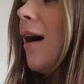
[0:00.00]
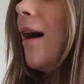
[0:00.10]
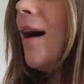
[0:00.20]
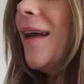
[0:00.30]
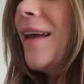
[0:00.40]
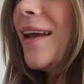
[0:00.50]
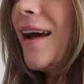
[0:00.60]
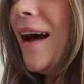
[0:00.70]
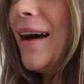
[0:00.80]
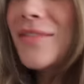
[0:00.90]

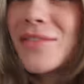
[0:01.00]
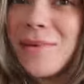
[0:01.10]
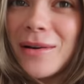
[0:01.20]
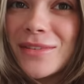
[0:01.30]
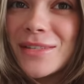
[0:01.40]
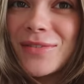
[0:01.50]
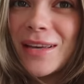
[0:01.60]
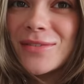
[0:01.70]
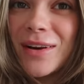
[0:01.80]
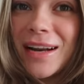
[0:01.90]
I have the puffiest
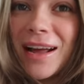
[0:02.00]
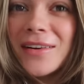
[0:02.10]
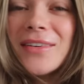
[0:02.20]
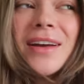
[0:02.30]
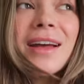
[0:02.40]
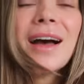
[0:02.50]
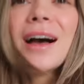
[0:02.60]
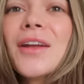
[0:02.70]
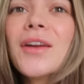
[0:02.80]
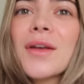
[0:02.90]
face right now.
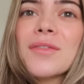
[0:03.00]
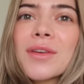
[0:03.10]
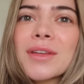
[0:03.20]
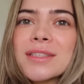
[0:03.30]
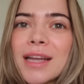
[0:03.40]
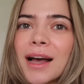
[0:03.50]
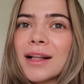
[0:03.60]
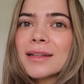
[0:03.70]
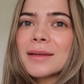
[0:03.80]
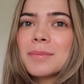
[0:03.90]
I don't know if you can
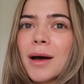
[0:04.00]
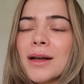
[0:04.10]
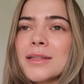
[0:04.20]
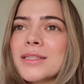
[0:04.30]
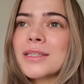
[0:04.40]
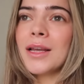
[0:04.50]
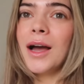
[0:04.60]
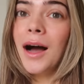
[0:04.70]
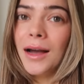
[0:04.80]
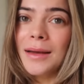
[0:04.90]
tell, but
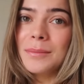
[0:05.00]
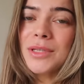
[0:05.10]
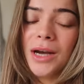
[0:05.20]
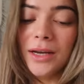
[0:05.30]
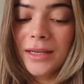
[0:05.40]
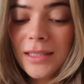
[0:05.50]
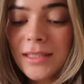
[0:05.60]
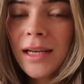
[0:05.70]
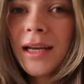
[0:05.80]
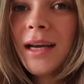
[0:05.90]
I am
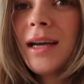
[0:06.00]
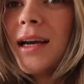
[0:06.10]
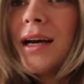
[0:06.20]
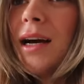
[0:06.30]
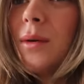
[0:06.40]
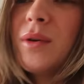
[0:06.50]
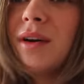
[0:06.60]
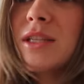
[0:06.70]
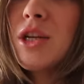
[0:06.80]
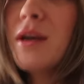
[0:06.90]
tired. We've
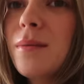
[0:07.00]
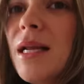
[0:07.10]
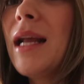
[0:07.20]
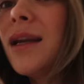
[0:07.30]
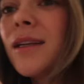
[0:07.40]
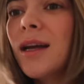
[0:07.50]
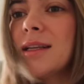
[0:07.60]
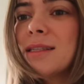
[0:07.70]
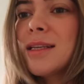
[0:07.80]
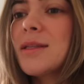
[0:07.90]
had too many late
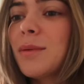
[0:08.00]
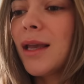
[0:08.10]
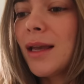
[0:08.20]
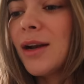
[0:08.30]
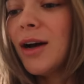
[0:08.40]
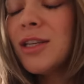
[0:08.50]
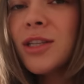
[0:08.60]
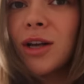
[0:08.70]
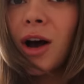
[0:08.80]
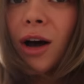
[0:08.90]
nights this week, and I
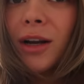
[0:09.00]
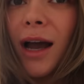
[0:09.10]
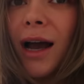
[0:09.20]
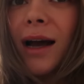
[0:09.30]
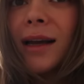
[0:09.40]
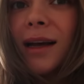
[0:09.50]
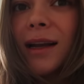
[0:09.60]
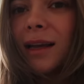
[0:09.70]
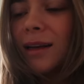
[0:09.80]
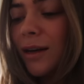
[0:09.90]
just can't hack a
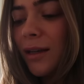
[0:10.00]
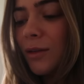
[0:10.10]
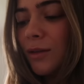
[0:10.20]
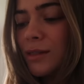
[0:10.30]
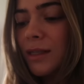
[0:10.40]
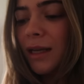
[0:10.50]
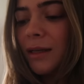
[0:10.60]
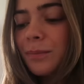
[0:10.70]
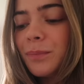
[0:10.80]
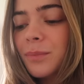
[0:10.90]
late night,
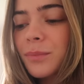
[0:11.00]
honestly.